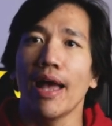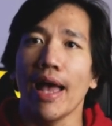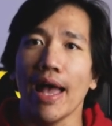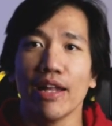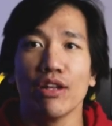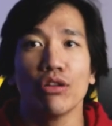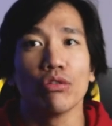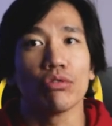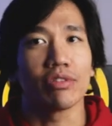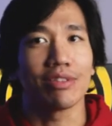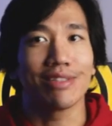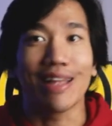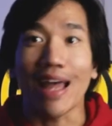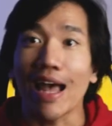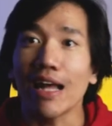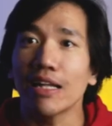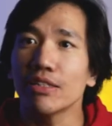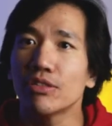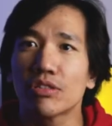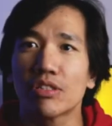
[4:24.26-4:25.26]
and those
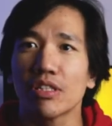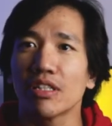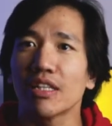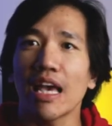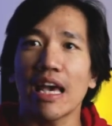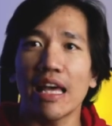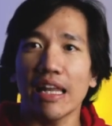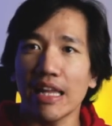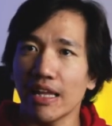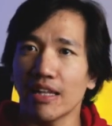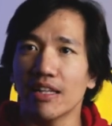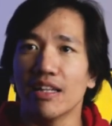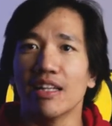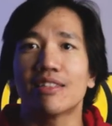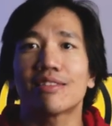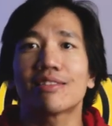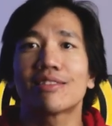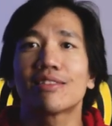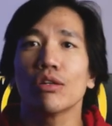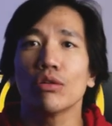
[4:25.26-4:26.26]
dans you can get and
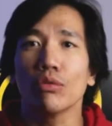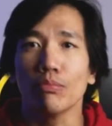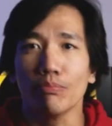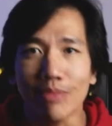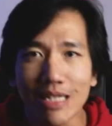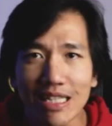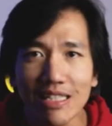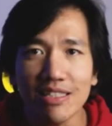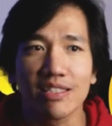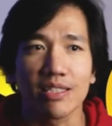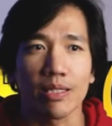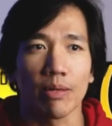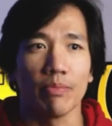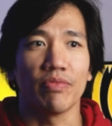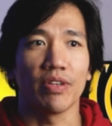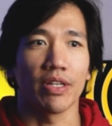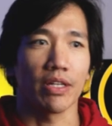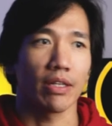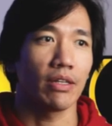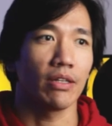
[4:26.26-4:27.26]
it still means
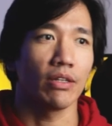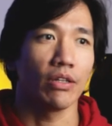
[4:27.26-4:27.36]
something,